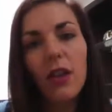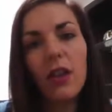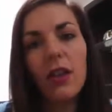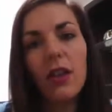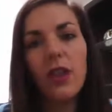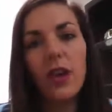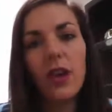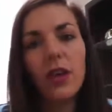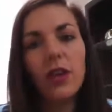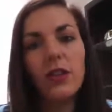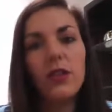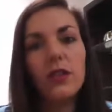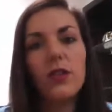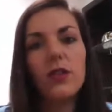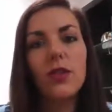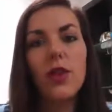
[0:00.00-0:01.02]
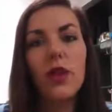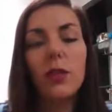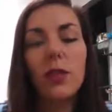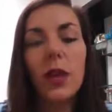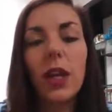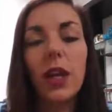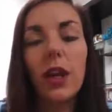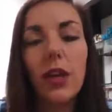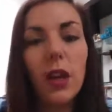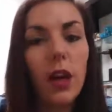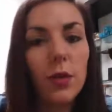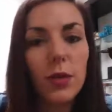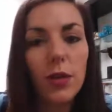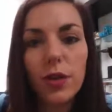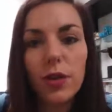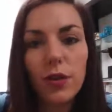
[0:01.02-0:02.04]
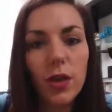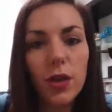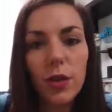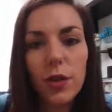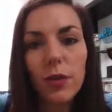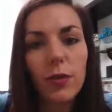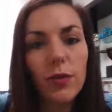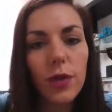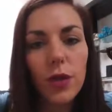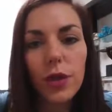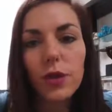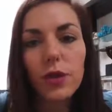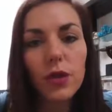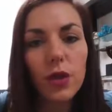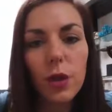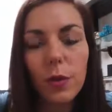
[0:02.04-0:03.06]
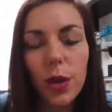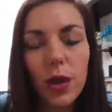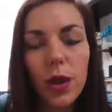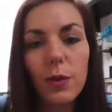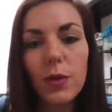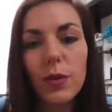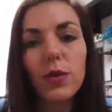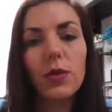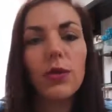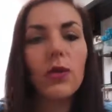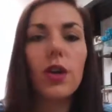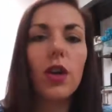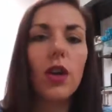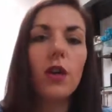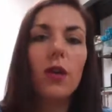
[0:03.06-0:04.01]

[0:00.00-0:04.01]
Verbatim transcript: There is so many options for you. There are so many options for you.